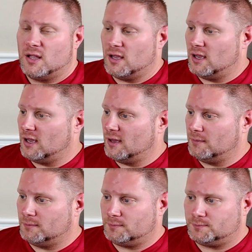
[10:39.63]

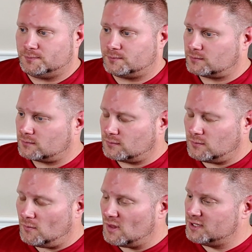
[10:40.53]

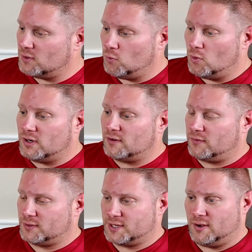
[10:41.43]
It's a
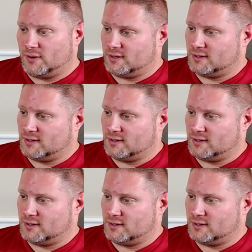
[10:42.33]
wonderful song.